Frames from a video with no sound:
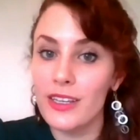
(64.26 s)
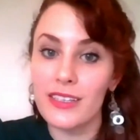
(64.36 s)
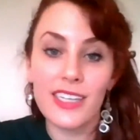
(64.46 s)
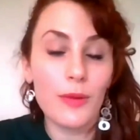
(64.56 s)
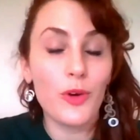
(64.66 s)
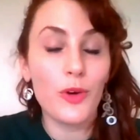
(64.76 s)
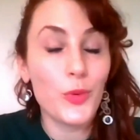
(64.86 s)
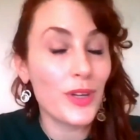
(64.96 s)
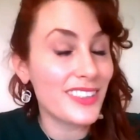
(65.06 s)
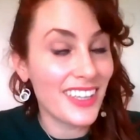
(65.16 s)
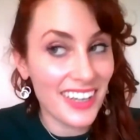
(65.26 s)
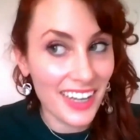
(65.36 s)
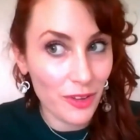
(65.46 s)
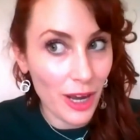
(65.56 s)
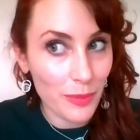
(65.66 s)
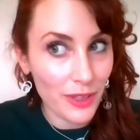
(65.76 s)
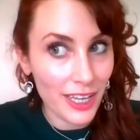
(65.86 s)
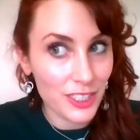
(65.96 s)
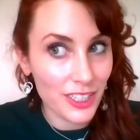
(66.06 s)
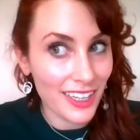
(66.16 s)
in the same way you would as any other
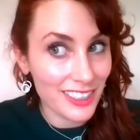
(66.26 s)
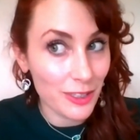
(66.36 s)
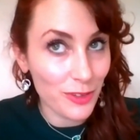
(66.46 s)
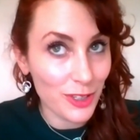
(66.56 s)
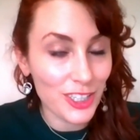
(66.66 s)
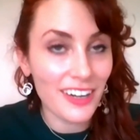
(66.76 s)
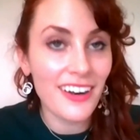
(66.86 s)
application. That's the vision.